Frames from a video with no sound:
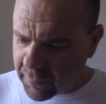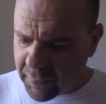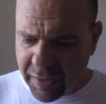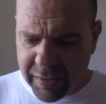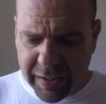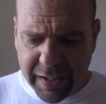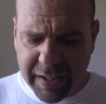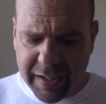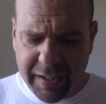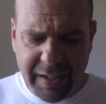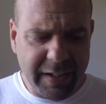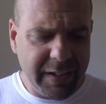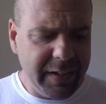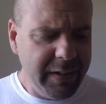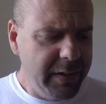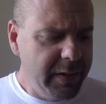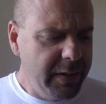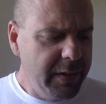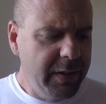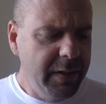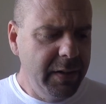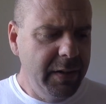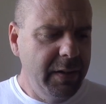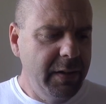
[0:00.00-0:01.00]
Like
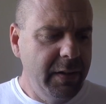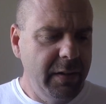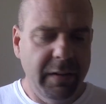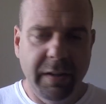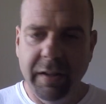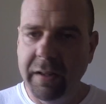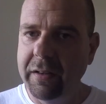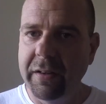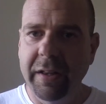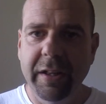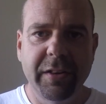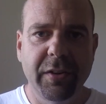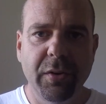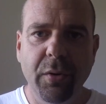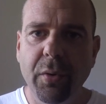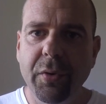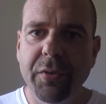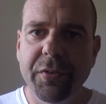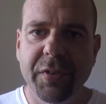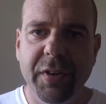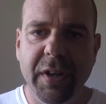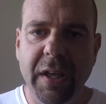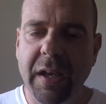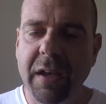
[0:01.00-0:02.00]
the
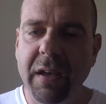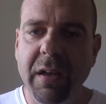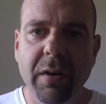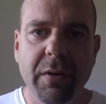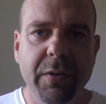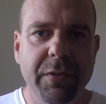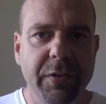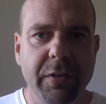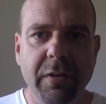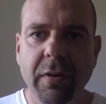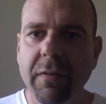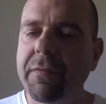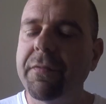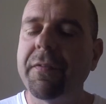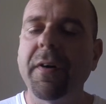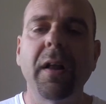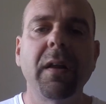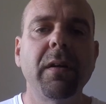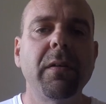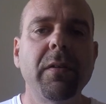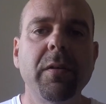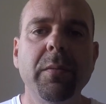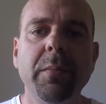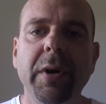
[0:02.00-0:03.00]
old saying goes,
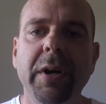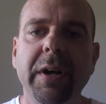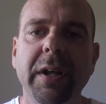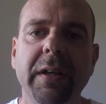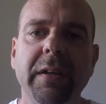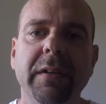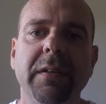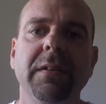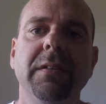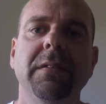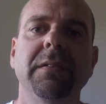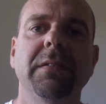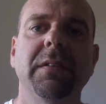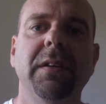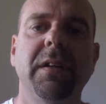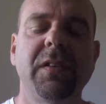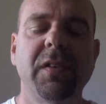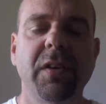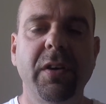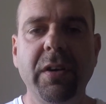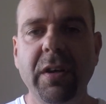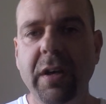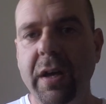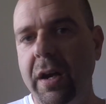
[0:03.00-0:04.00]
follow the money. That's
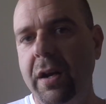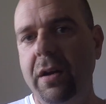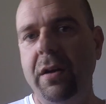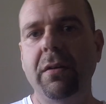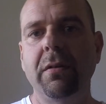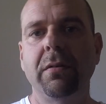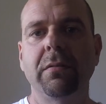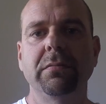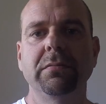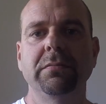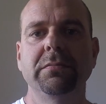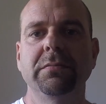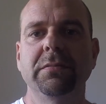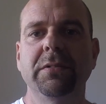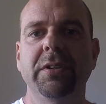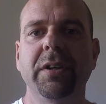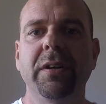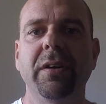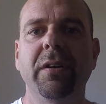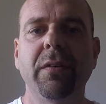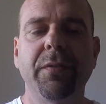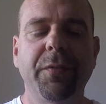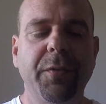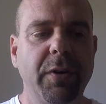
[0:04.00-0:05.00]
all you got to do.
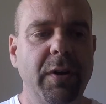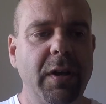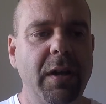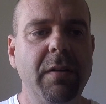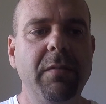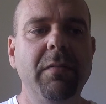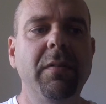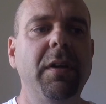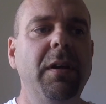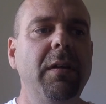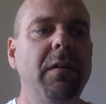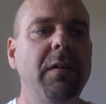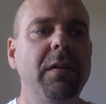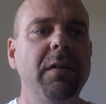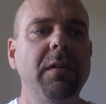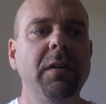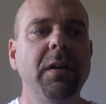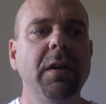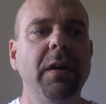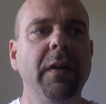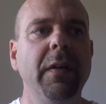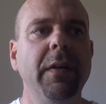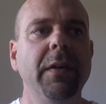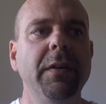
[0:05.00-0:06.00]
For
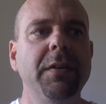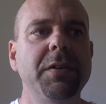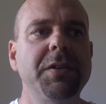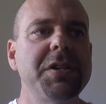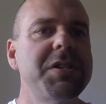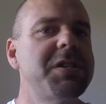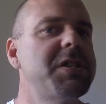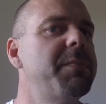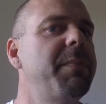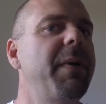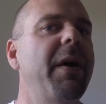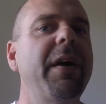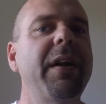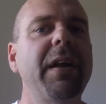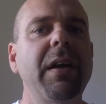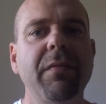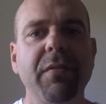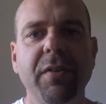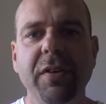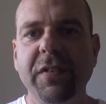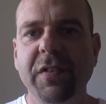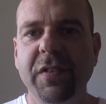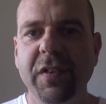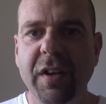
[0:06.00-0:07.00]
in just about
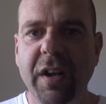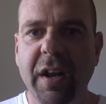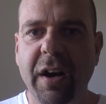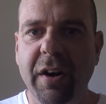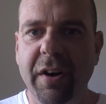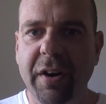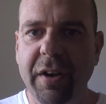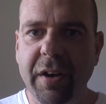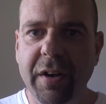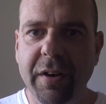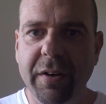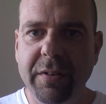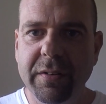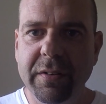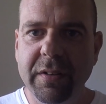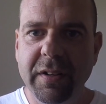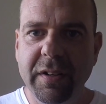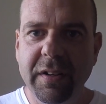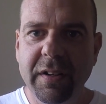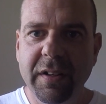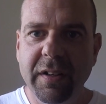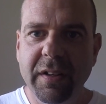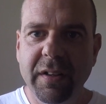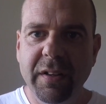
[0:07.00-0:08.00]
every scenario,
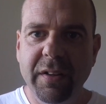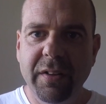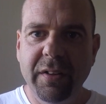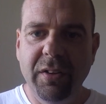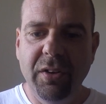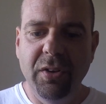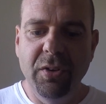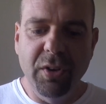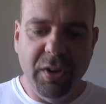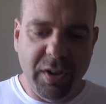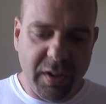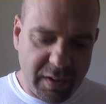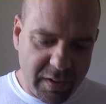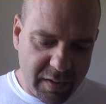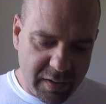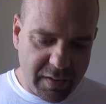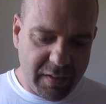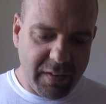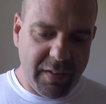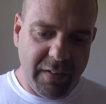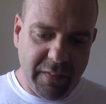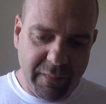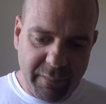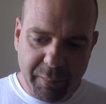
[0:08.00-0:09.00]
you
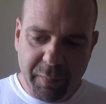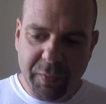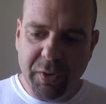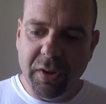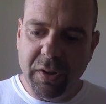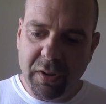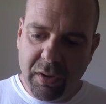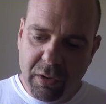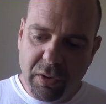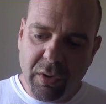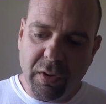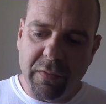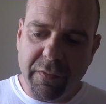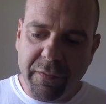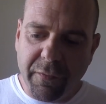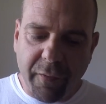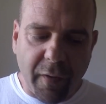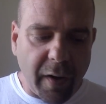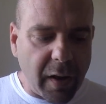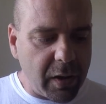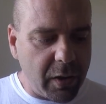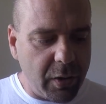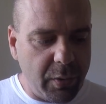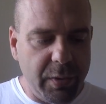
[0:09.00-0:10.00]
can
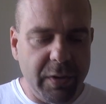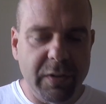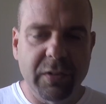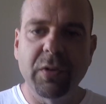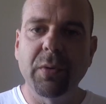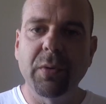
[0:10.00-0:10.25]
follow it